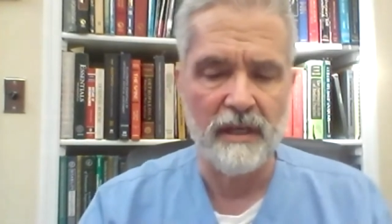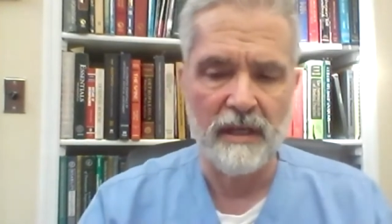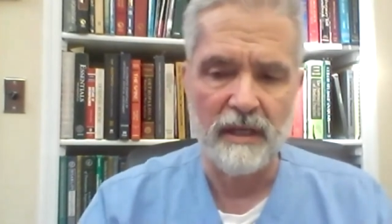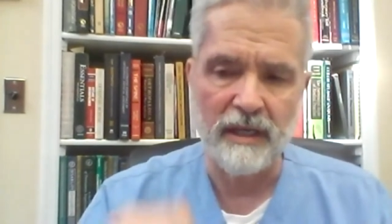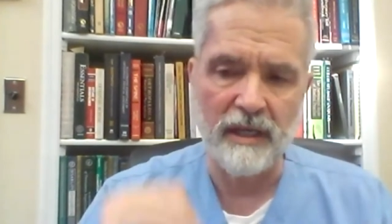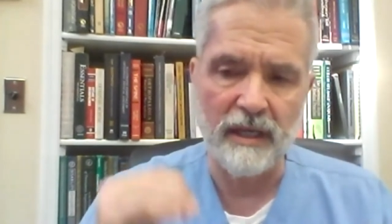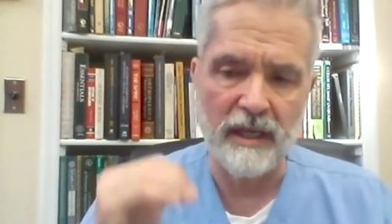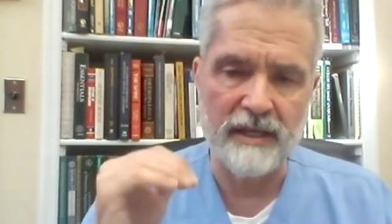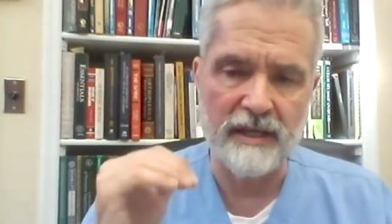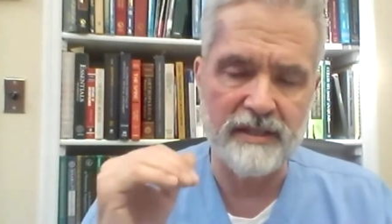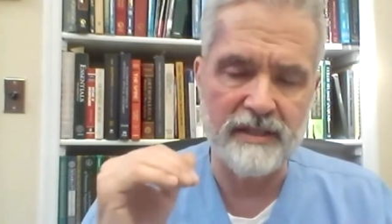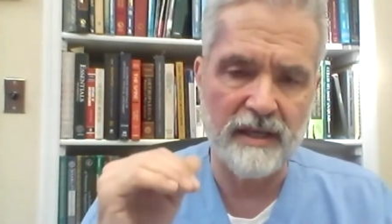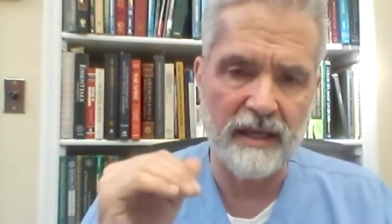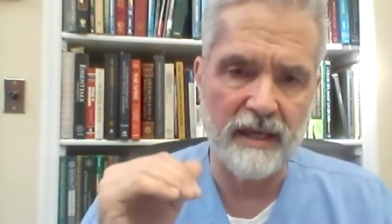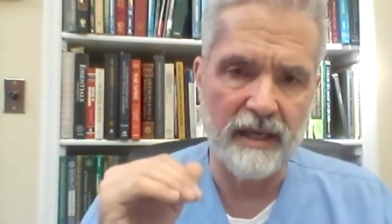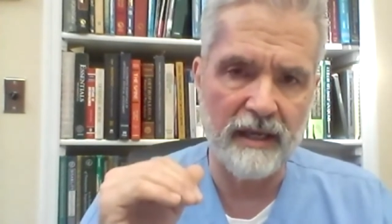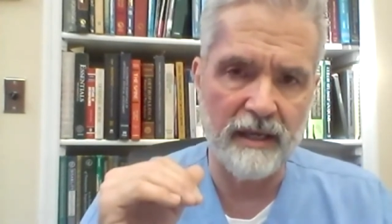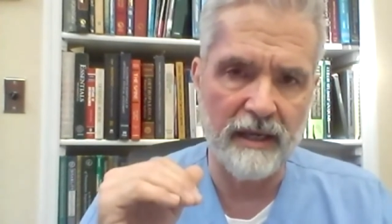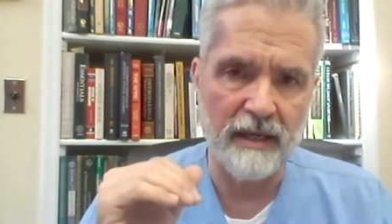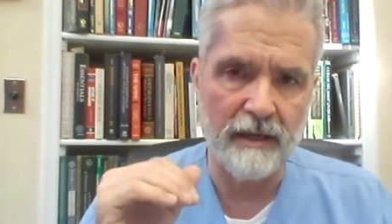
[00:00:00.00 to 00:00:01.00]
as
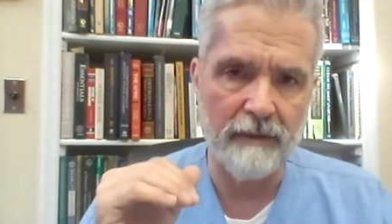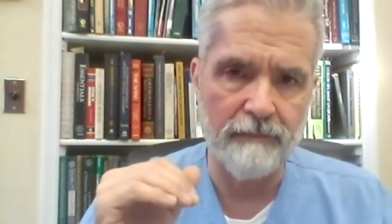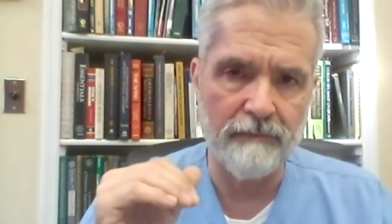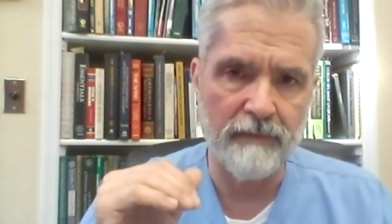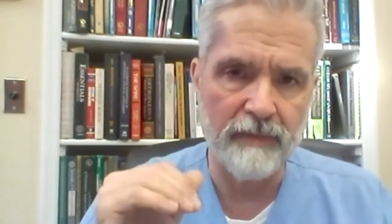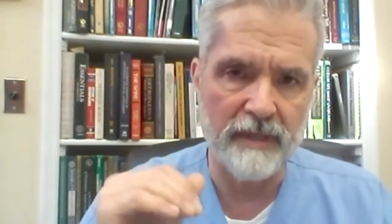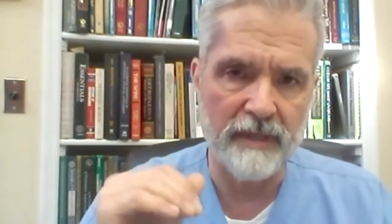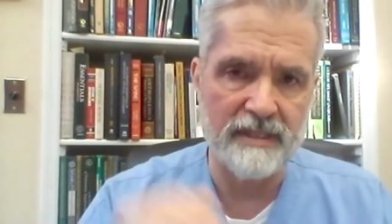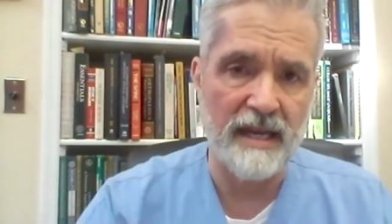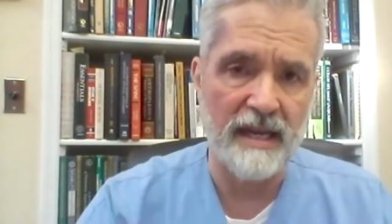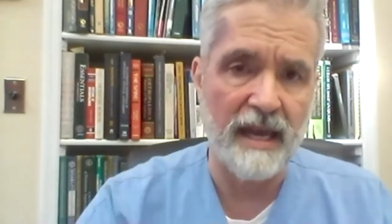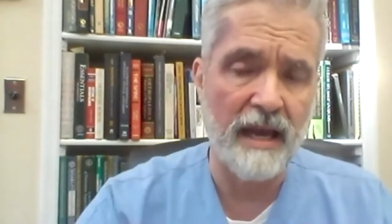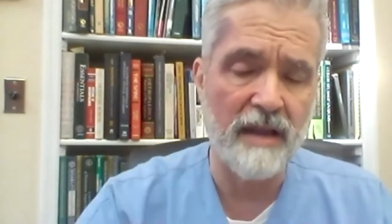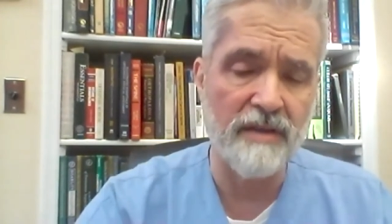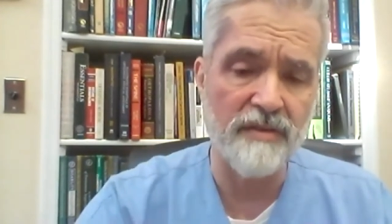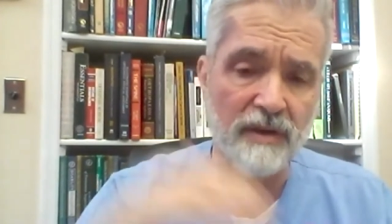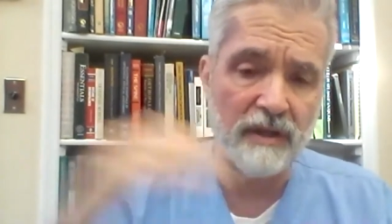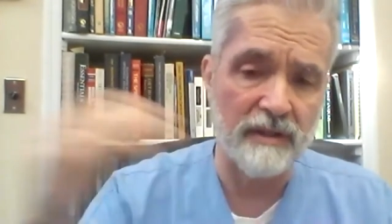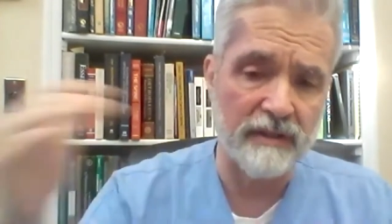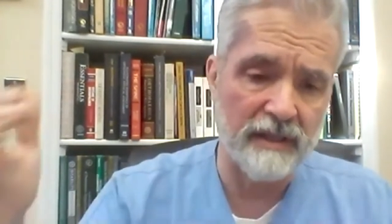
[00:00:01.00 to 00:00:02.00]
a um, as an
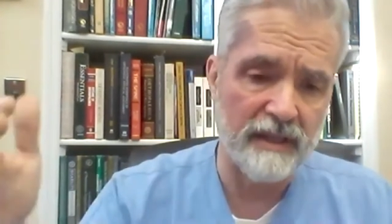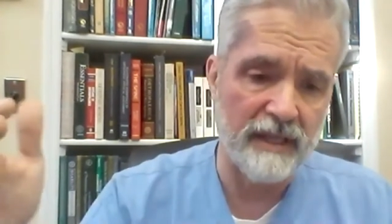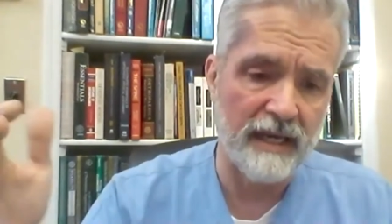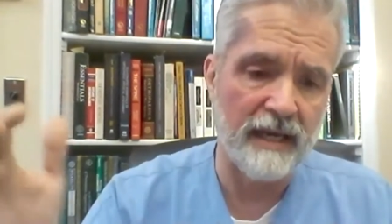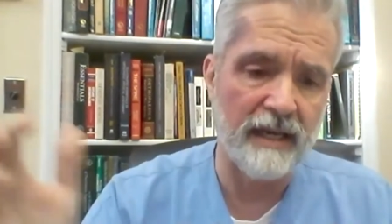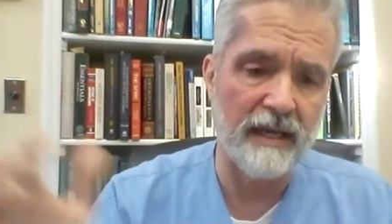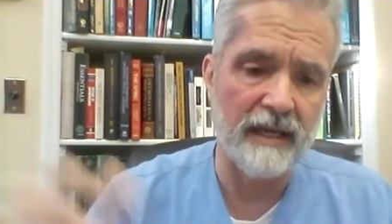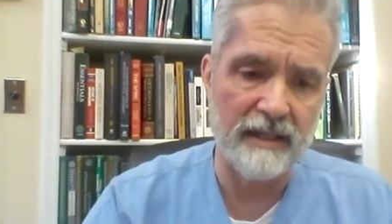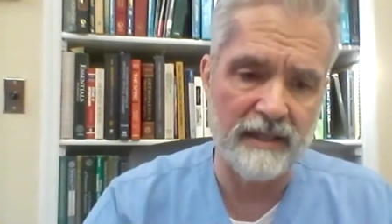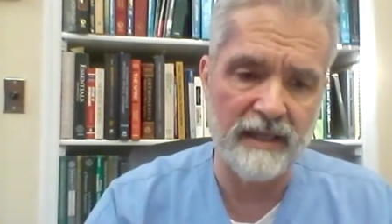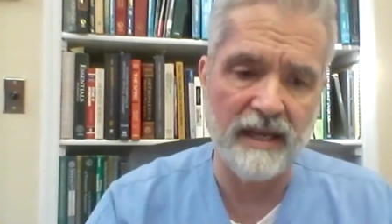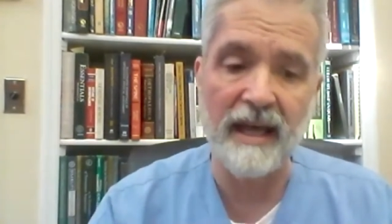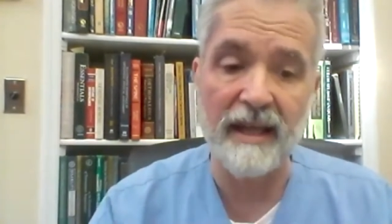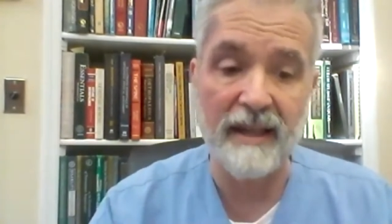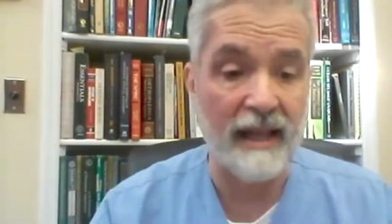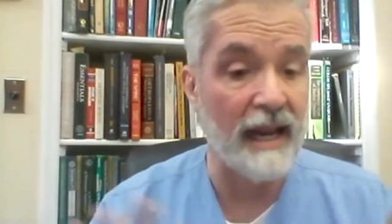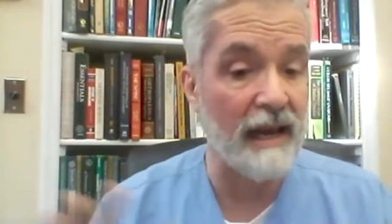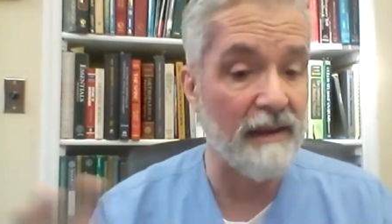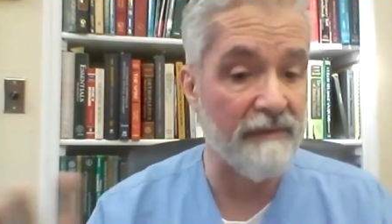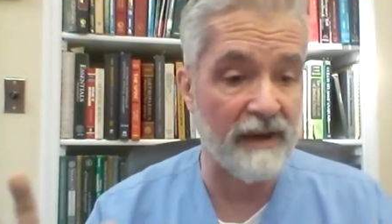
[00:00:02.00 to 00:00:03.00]
adjunct to that uh,
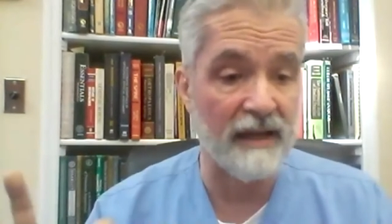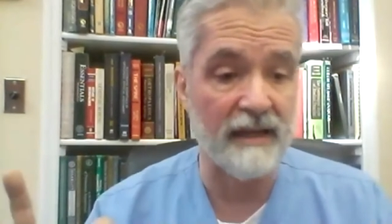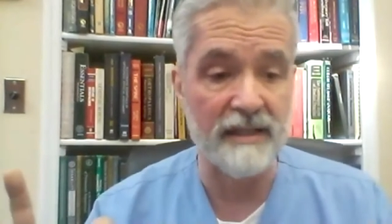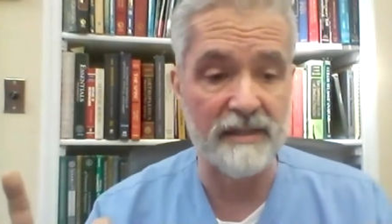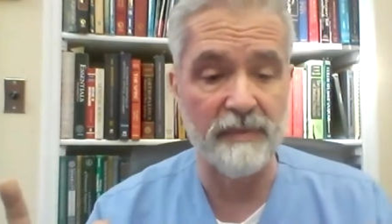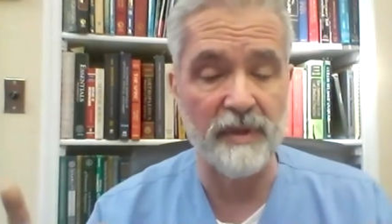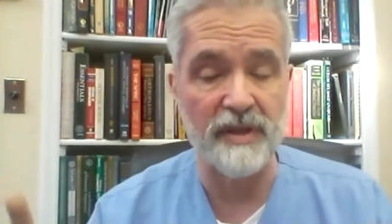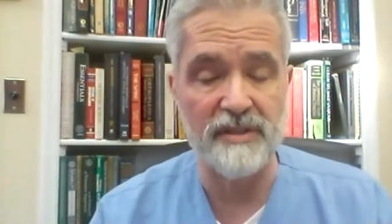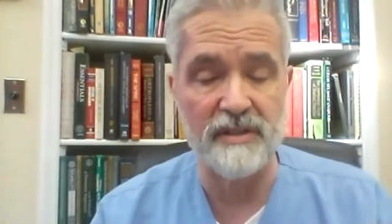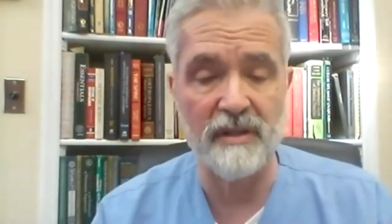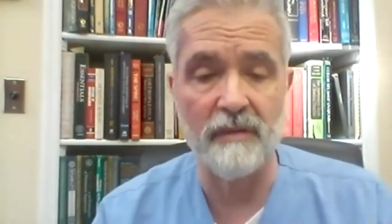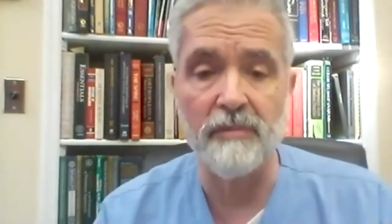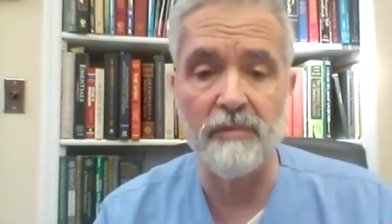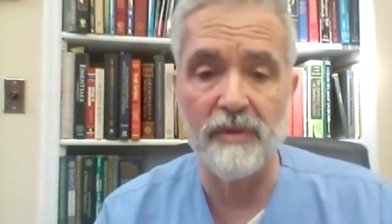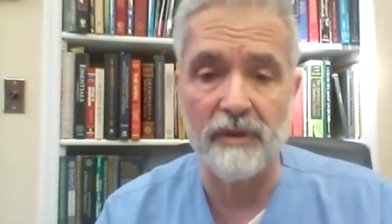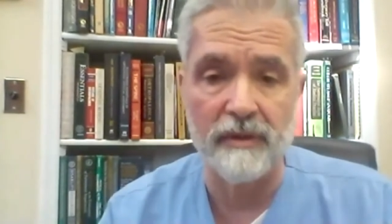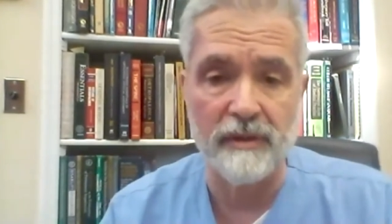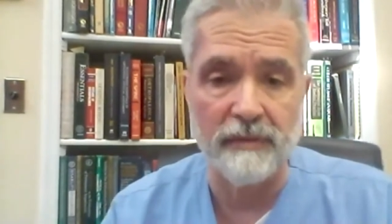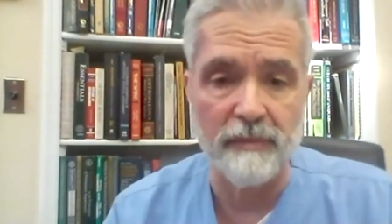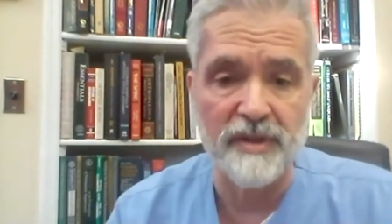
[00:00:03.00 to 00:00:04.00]
that I find is much
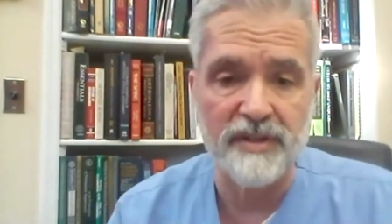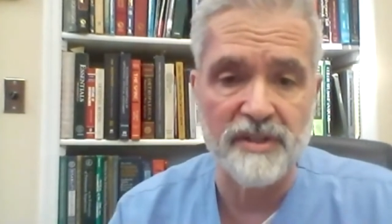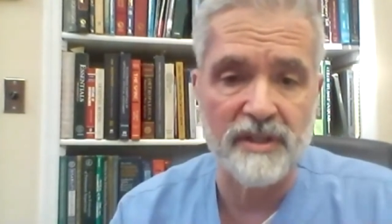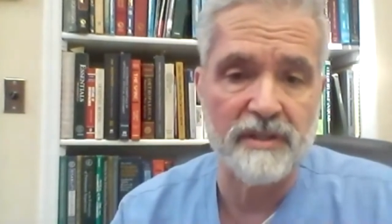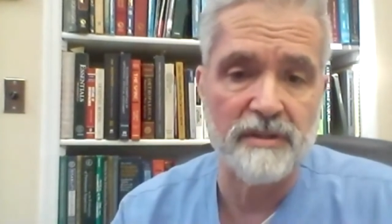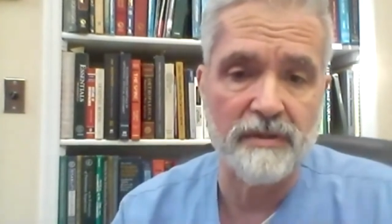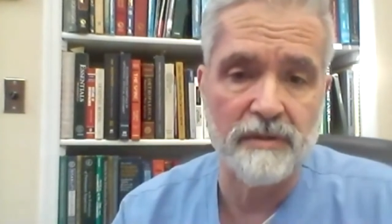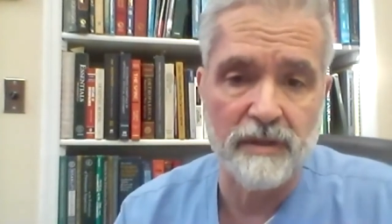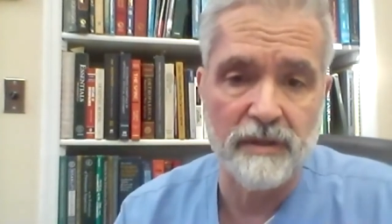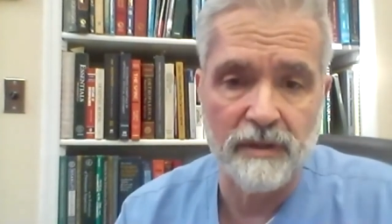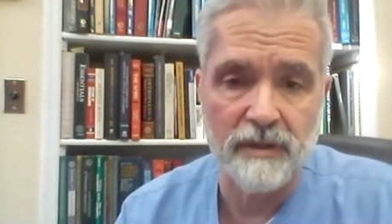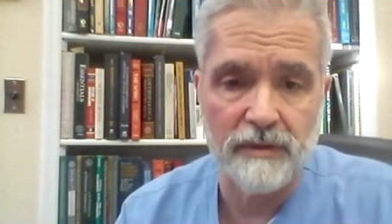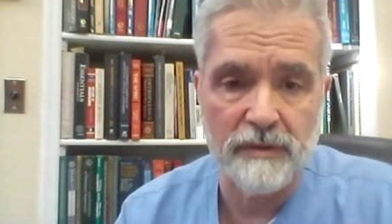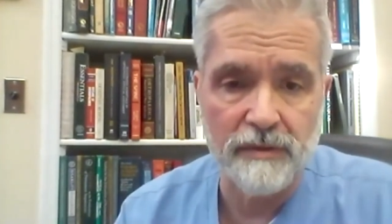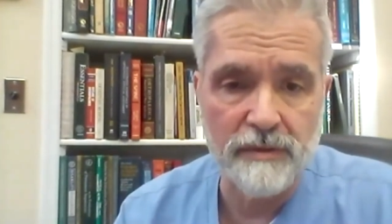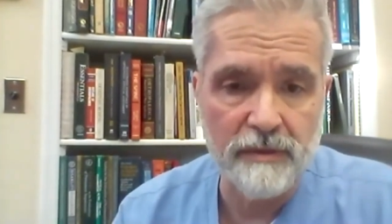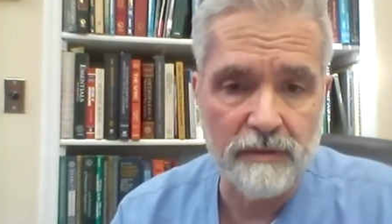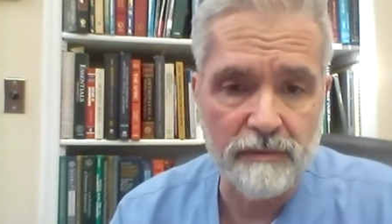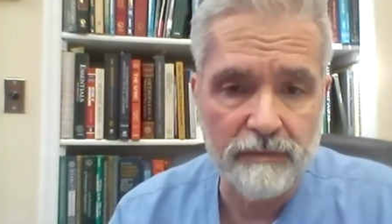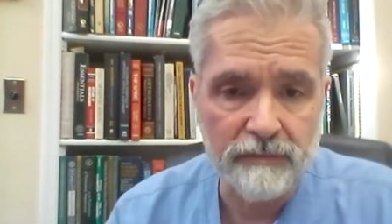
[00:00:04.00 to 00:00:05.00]
simpler and much easier to use.